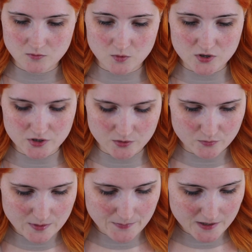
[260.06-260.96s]
Or, you know,
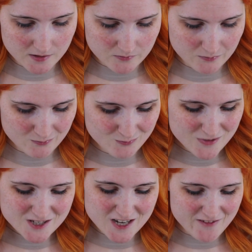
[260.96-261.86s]
rip it.
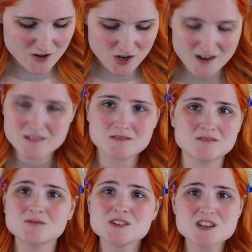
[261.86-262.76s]

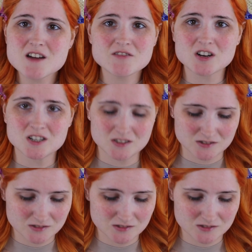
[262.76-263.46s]
Whichever.